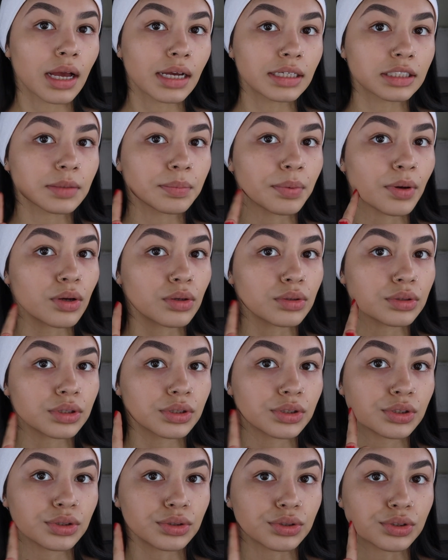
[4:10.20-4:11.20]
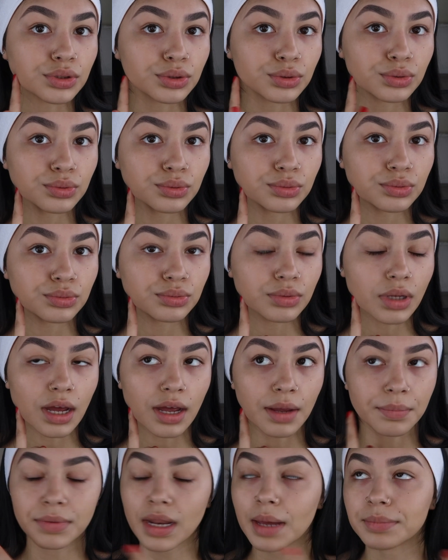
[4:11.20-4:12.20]
as opposed to
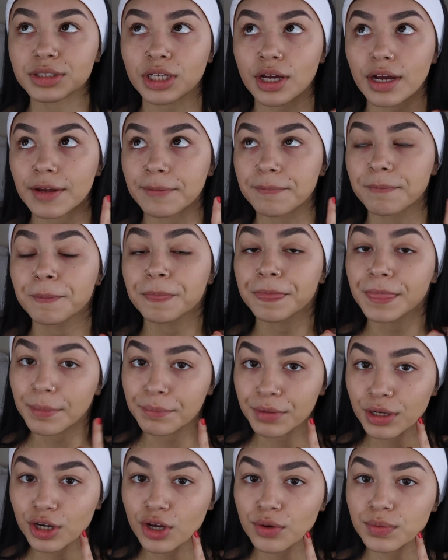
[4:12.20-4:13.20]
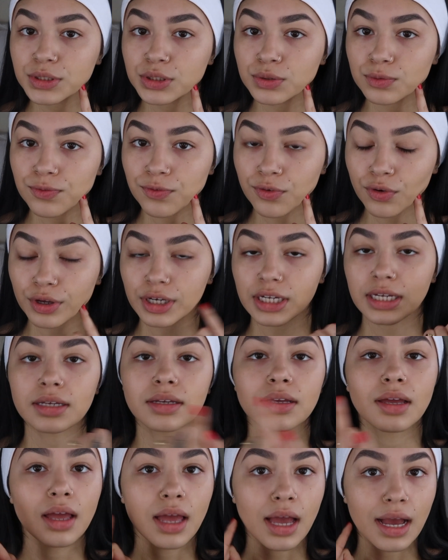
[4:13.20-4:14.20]
I'm gonna go with
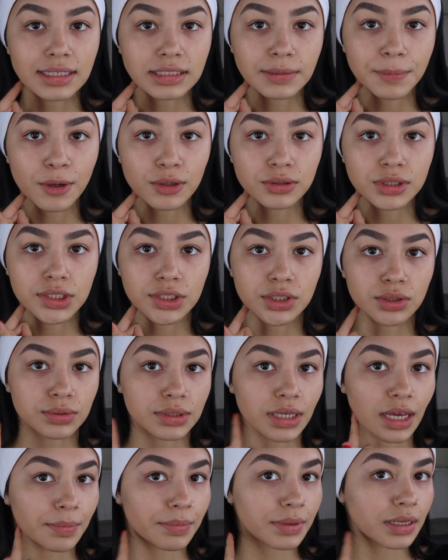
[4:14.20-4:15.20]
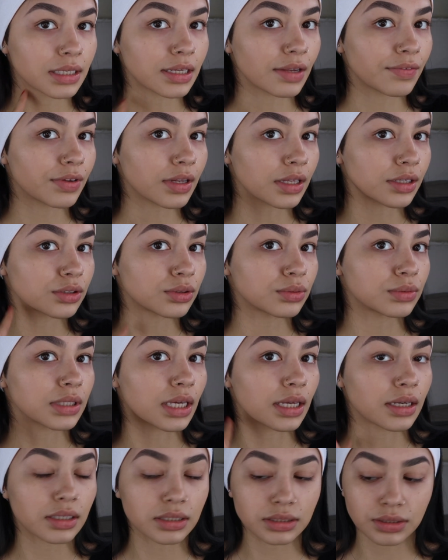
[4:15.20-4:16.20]
240 as opposed to 210 because I feel like
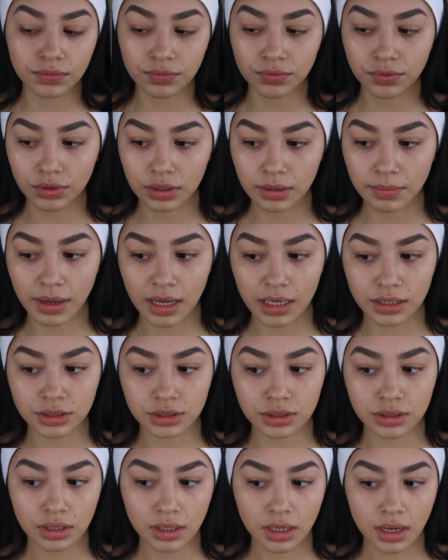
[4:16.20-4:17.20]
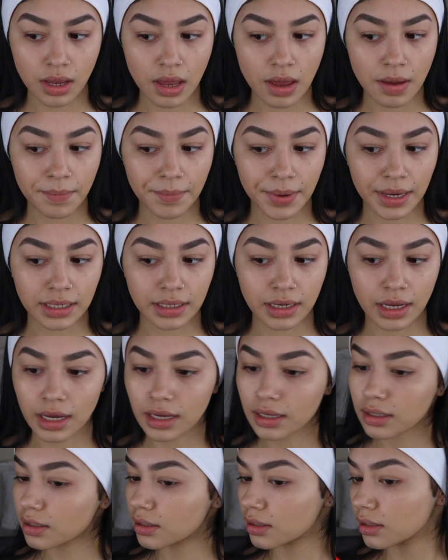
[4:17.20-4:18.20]
210 doesn't fully match my
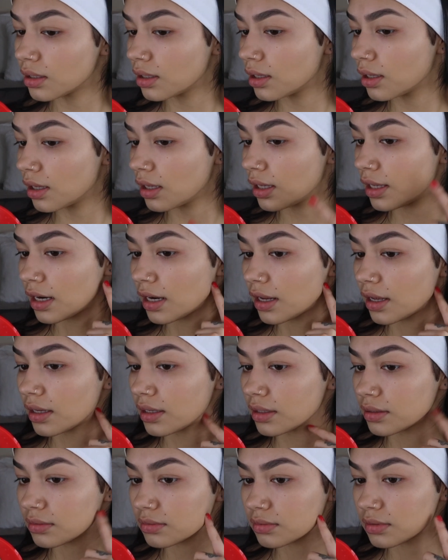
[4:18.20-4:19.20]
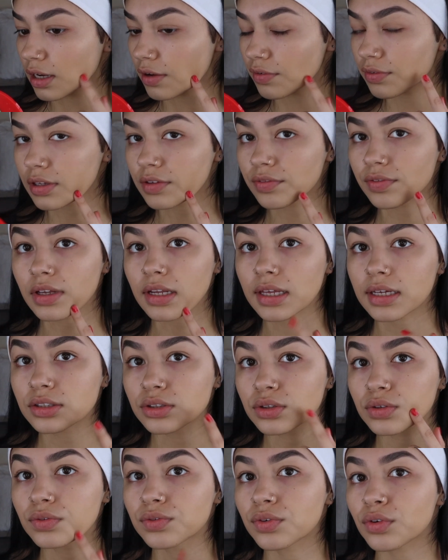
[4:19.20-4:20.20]
neck, and I definitely feel like
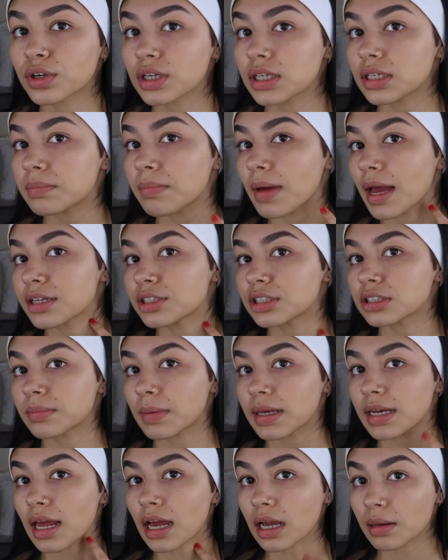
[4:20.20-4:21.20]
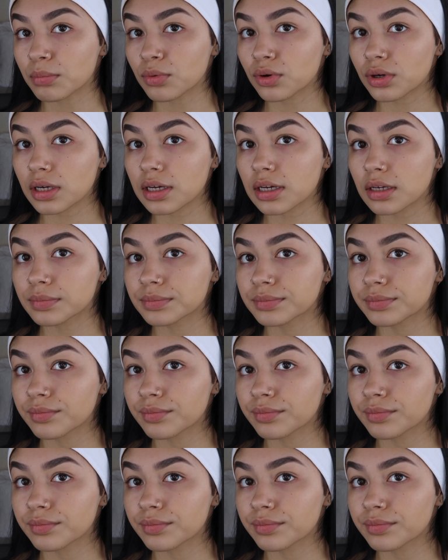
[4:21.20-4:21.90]
240 matches my neck more.